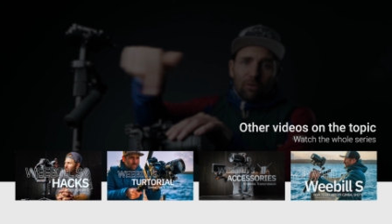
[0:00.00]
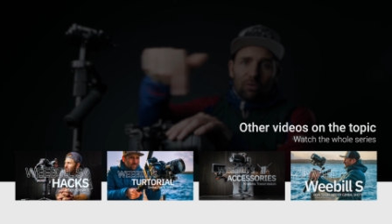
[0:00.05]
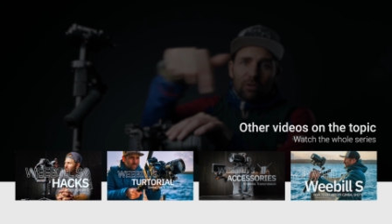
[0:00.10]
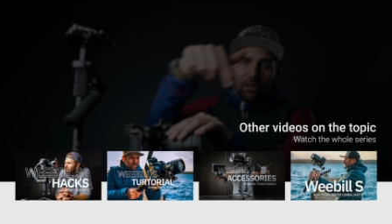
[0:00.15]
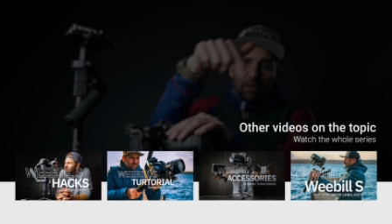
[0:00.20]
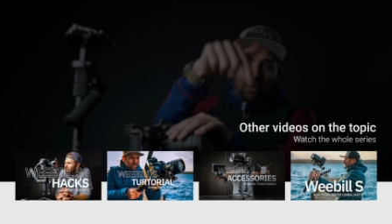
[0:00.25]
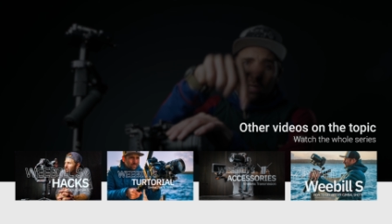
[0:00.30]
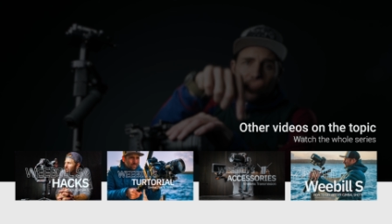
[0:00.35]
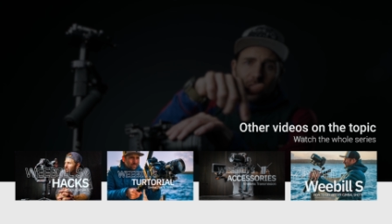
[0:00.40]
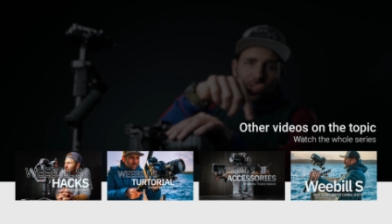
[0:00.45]
videos
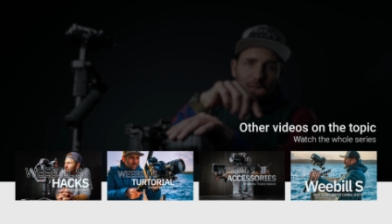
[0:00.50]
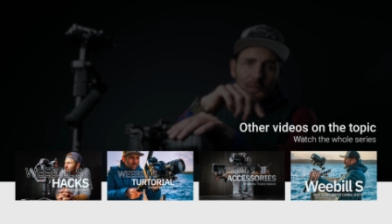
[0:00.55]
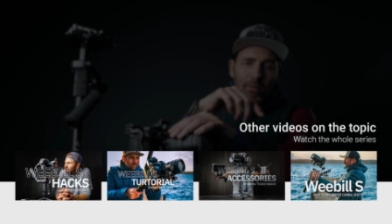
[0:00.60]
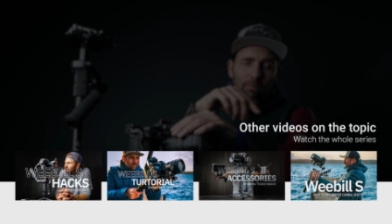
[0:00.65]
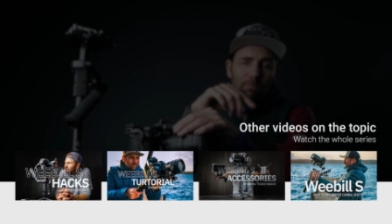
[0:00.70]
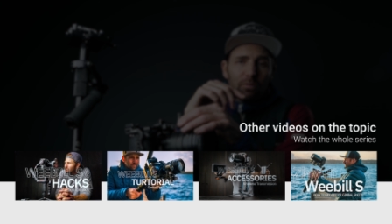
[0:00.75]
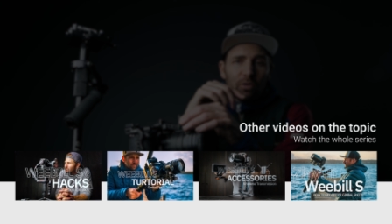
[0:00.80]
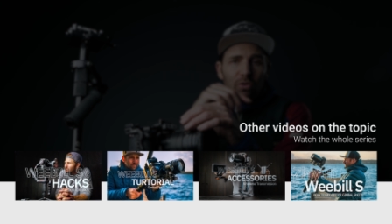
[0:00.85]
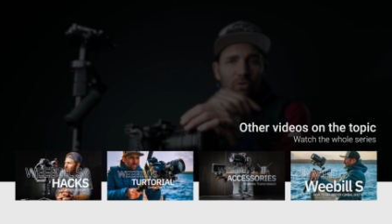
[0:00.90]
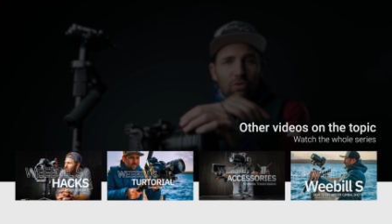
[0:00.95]
down here
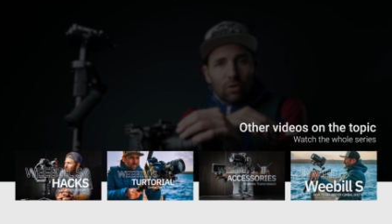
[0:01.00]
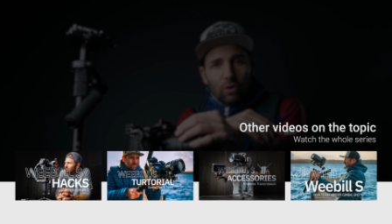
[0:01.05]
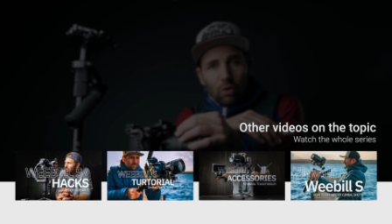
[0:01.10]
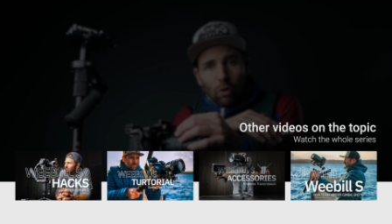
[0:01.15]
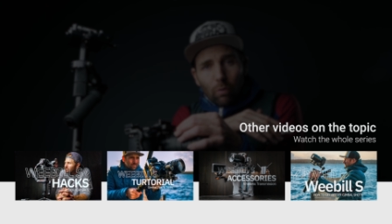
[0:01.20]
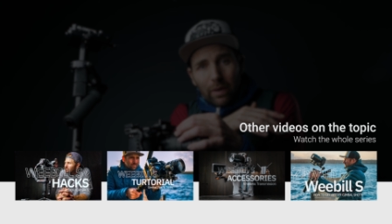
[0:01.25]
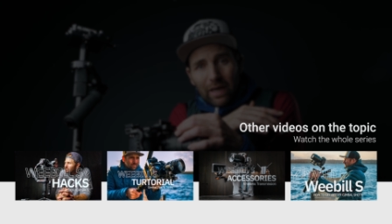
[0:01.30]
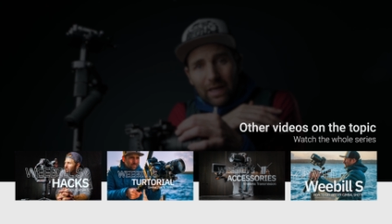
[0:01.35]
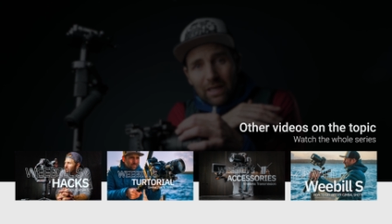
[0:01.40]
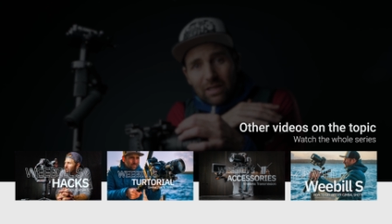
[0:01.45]
so you can
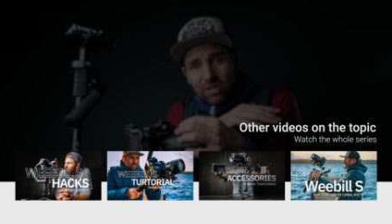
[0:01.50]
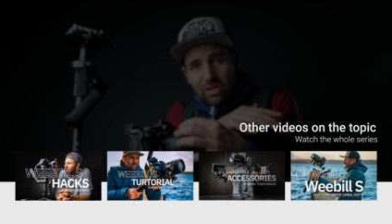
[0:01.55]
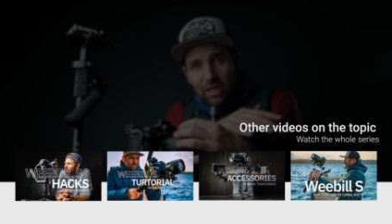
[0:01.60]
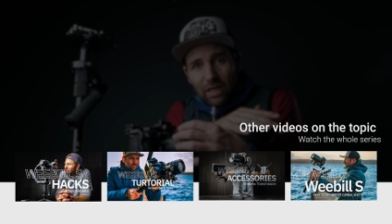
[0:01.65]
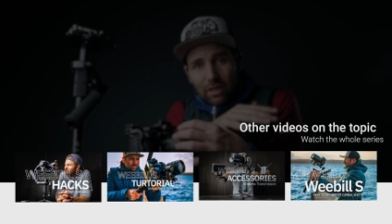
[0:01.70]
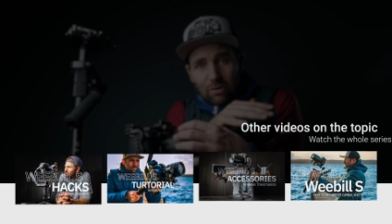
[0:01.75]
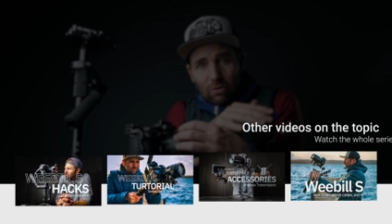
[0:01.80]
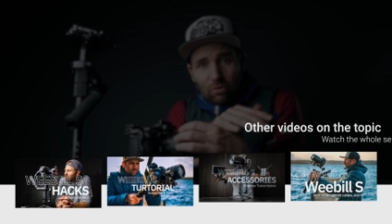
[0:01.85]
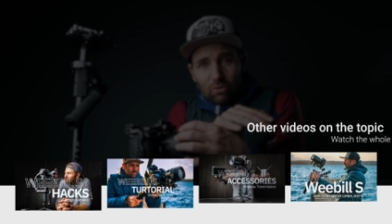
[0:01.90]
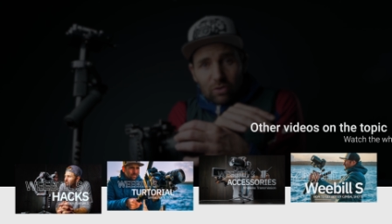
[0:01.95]
go back and
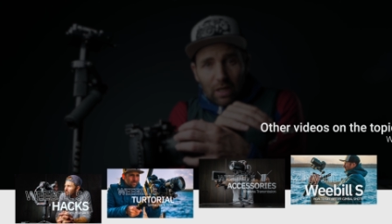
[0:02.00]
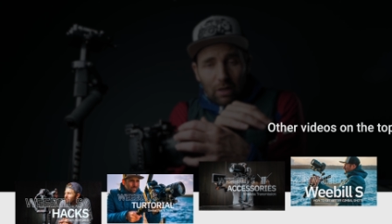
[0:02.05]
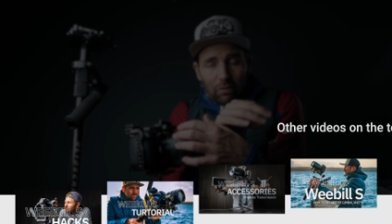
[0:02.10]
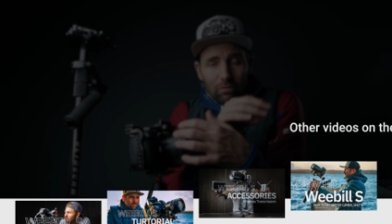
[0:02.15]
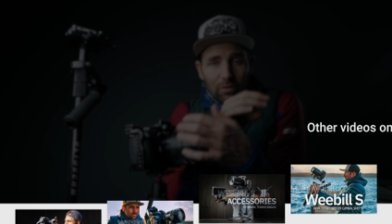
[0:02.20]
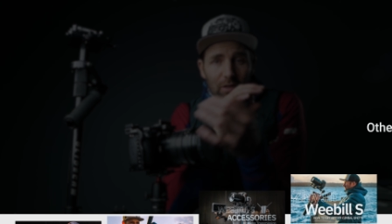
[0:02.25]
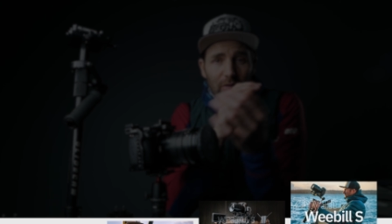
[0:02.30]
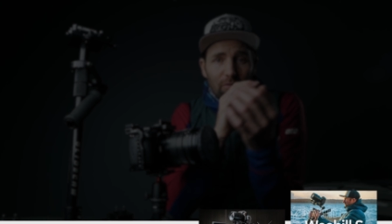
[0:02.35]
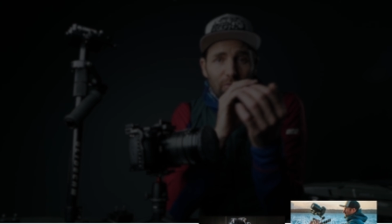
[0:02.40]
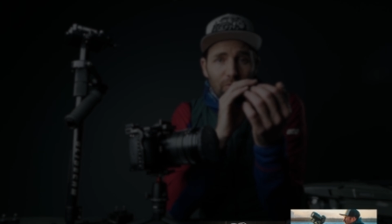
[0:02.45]
check those
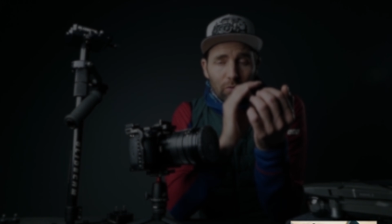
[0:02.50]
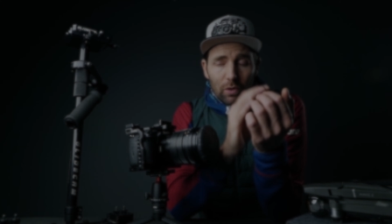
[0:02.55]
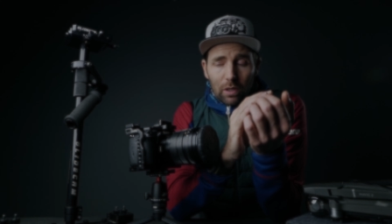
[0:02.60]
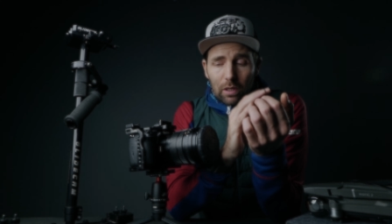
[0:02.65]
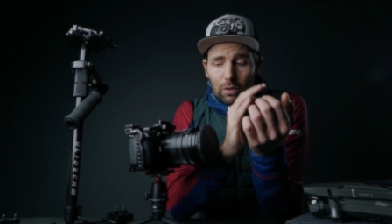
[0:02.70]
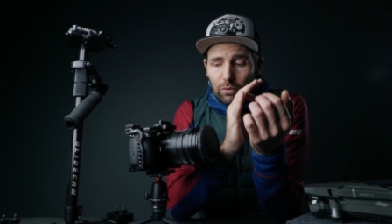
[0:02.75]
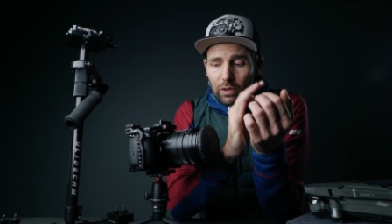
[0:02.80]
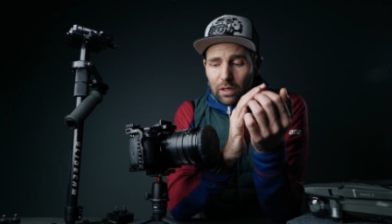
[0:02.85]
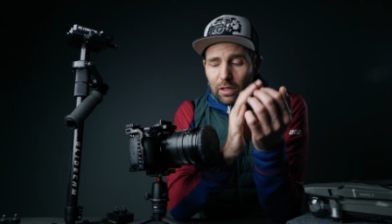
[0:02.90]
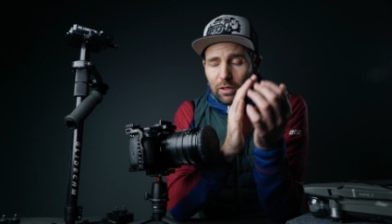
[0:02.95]
out. They're
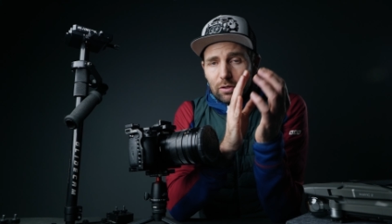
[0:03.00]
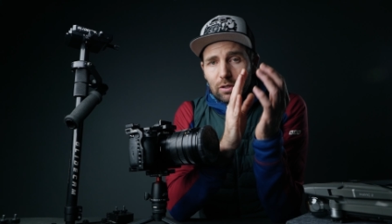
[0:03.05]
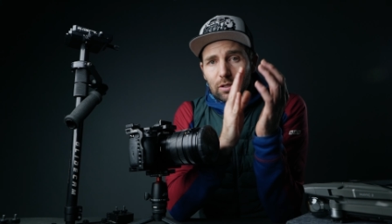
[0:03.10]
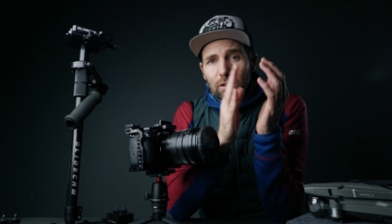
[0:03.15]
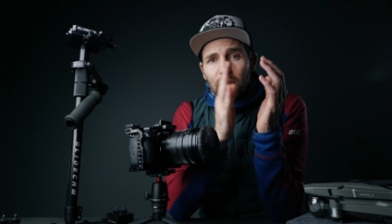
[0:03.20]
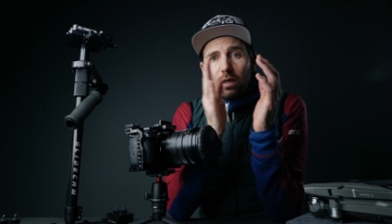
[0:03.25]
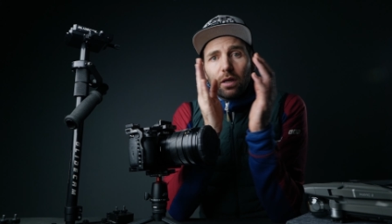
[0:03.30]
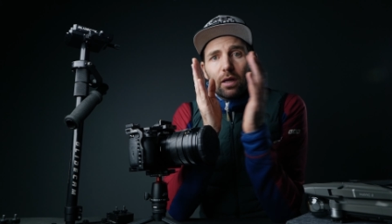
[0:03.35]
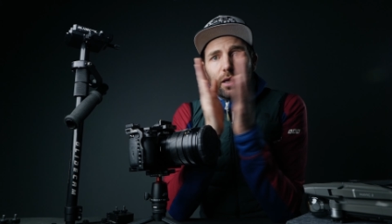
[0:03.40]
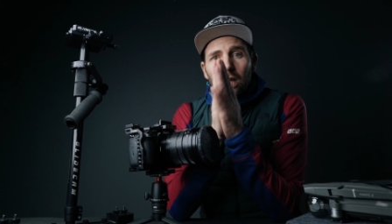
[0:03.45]
really, really good.
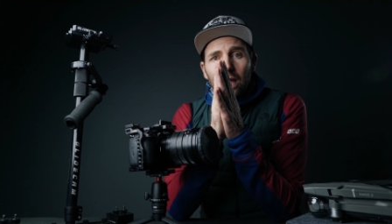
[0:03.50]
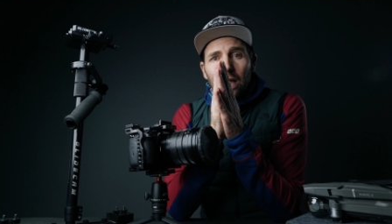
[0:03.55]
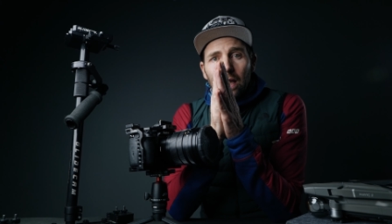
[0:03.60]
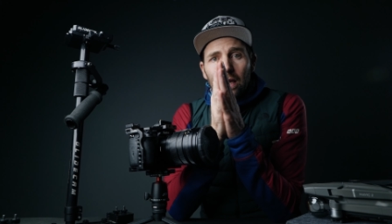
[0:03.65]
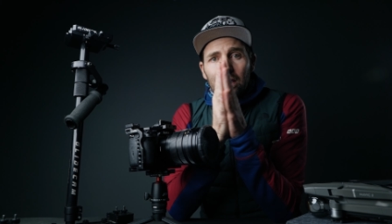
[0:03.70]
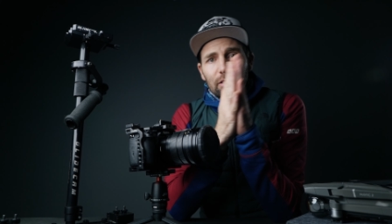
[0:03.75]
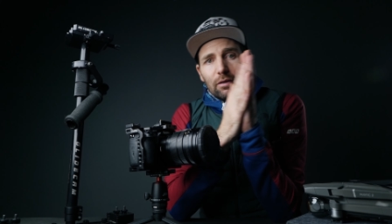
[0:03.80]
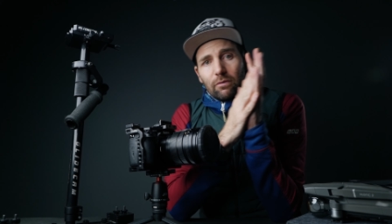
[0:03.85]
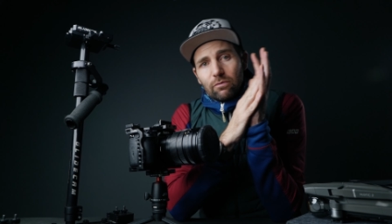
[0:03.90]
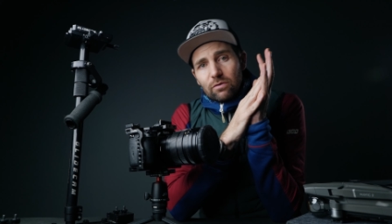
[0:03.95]

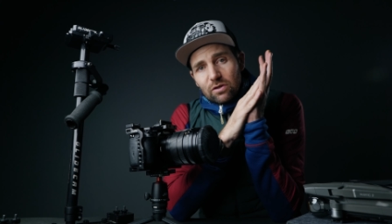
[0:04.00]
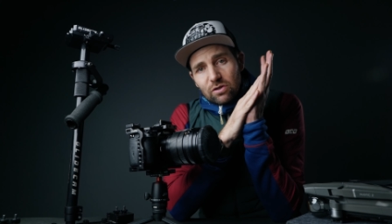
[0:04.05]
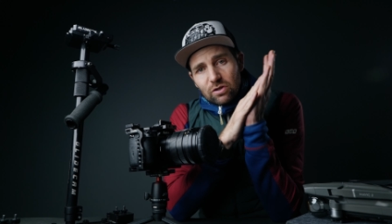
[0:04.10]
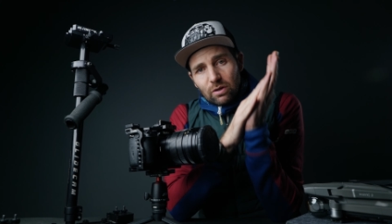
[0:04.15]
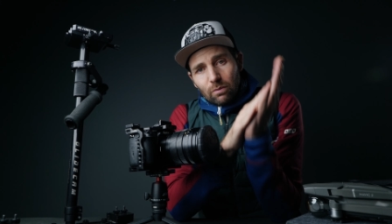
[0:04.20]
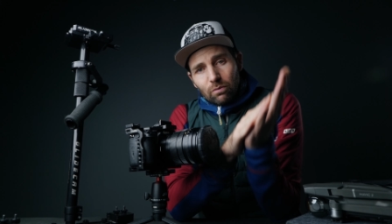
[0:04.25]
And if there's